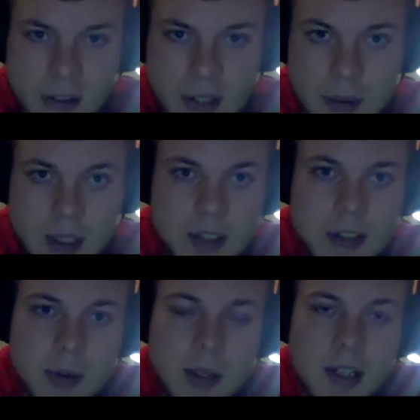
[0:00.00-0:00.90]
He wanted
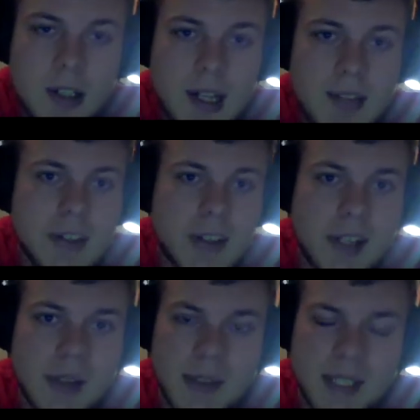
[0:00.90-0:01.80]
200. I figured
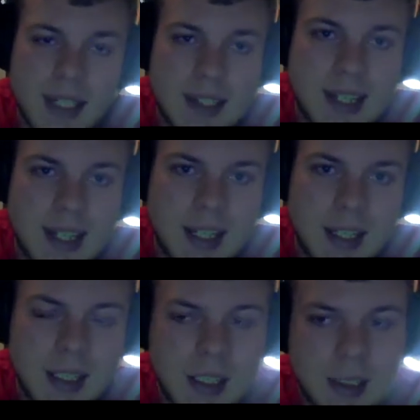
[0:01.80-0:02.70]
he was going to take it,